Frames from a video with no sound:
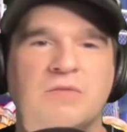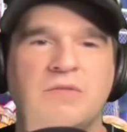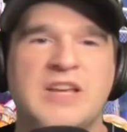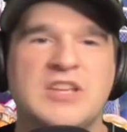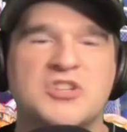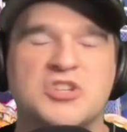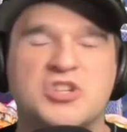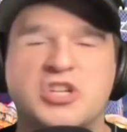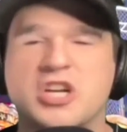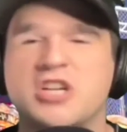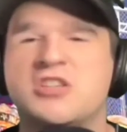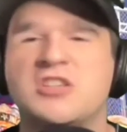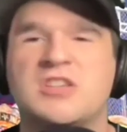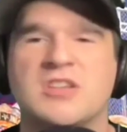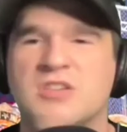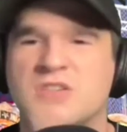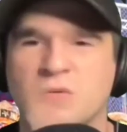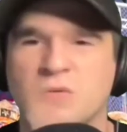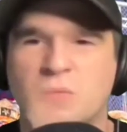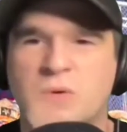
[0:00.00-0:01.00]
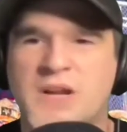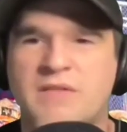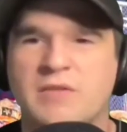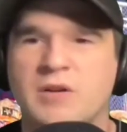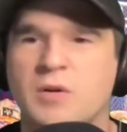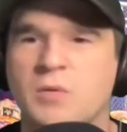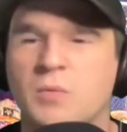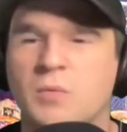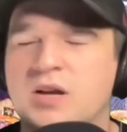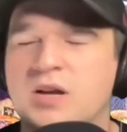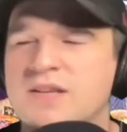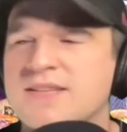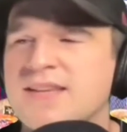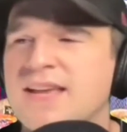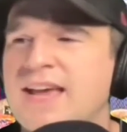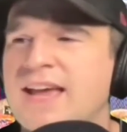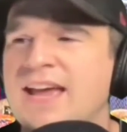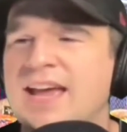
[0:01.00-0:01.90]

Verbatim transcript: his justice or whatever it was.